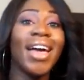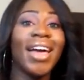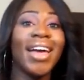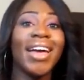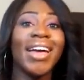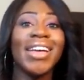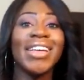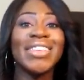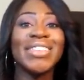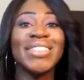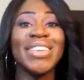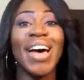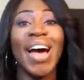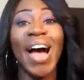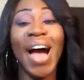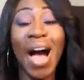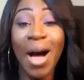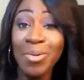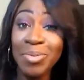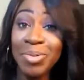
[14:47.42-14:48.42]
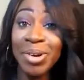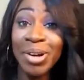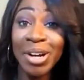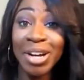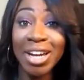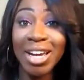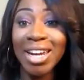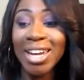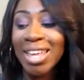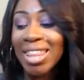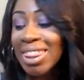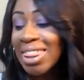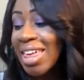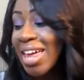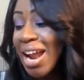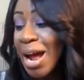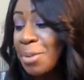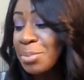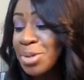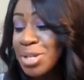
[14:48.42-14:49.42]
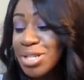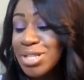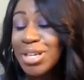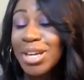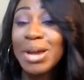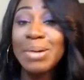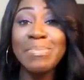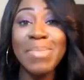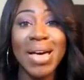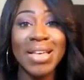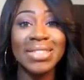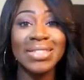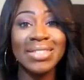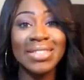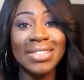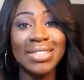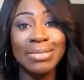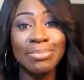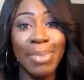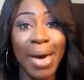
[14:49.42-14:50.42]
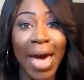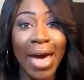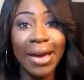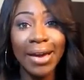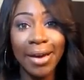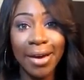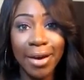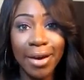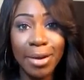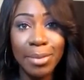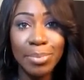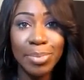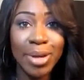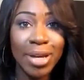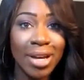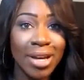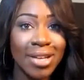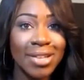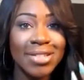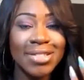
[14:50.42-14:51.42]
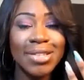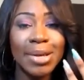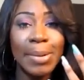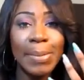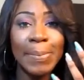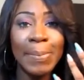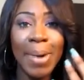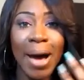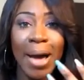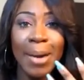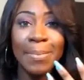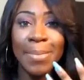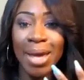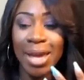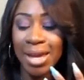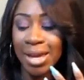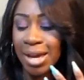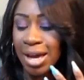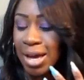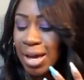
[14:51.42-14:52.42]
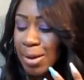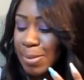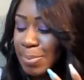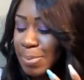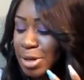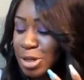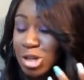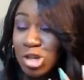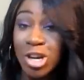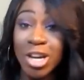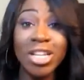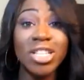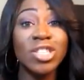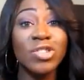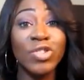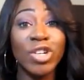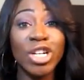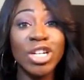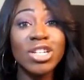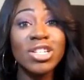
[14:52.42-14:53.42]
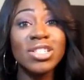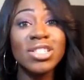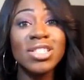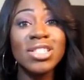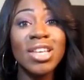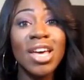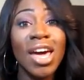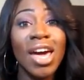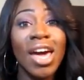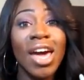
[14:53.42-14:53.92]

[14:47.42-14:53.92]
and I'm worried that I'm just gonna mess this bag up because my makeup transfers.